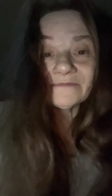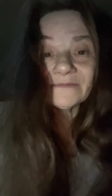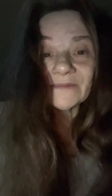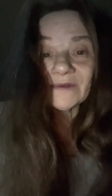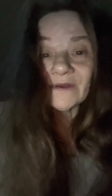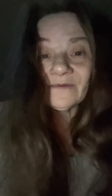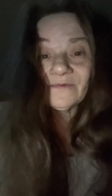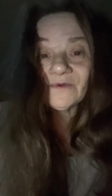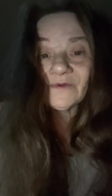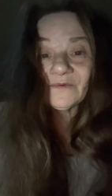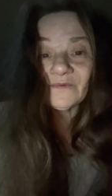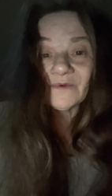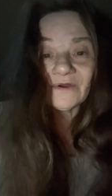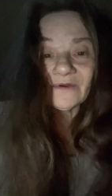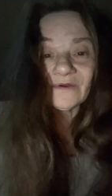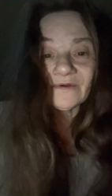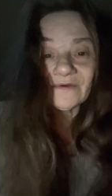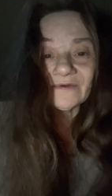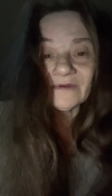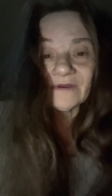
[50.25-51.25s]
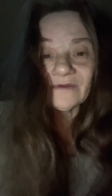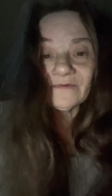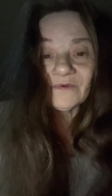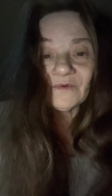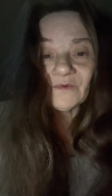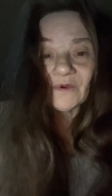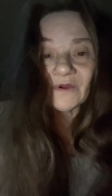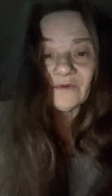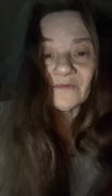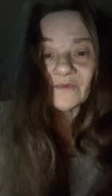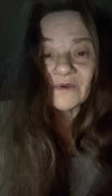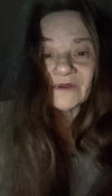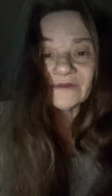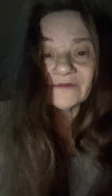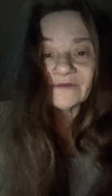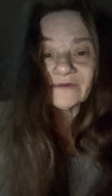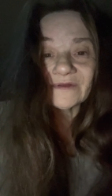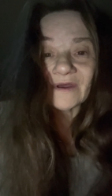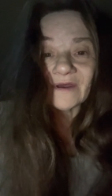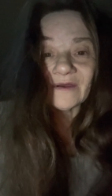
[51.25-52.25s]
everywhere, everywhere I went
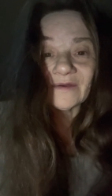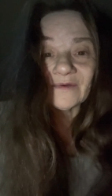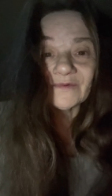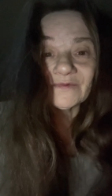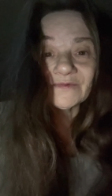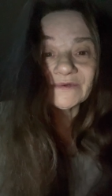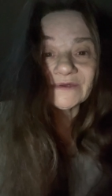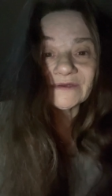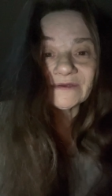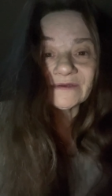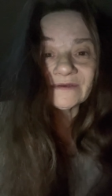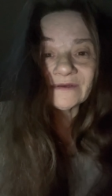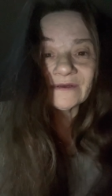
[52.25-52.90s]
in the house,